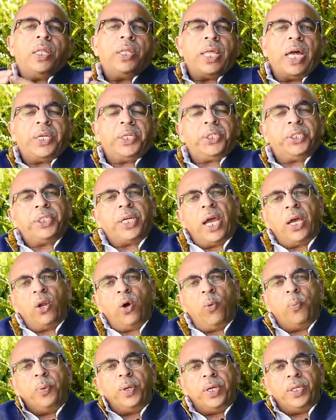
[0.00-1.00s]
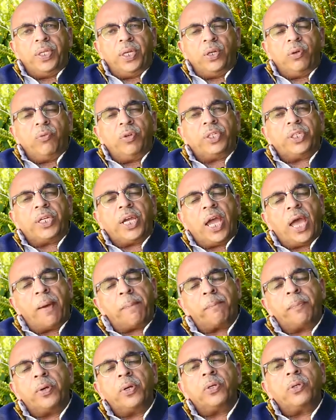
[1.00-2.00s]
that shallow breathing which
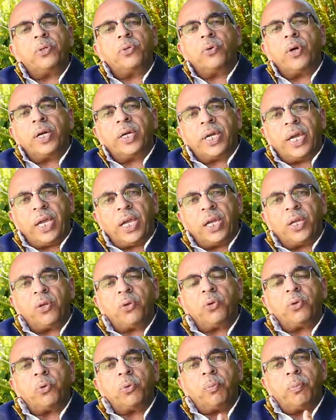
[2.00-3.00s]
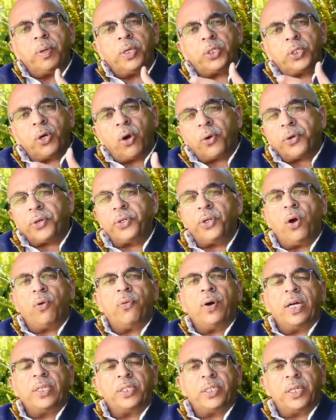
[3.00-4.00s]
happen to again to majority
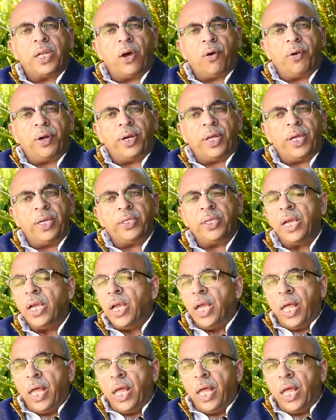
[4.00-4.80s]
of us nowadays.